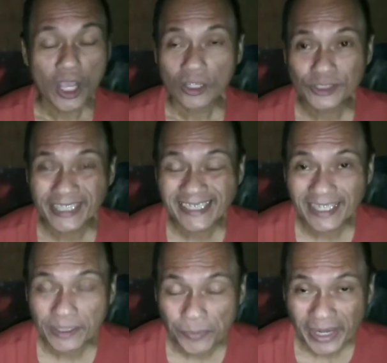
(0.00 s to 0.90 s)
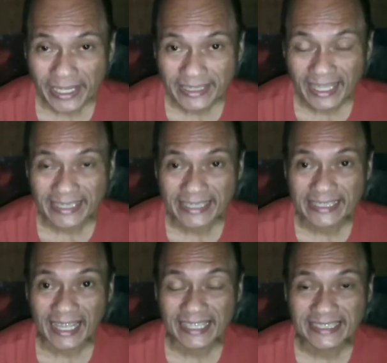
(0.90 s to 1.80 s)
Contestant number 8 natin
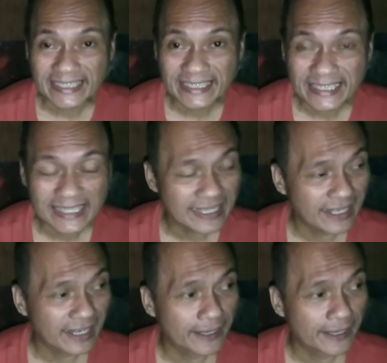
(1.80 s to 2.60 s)
ay si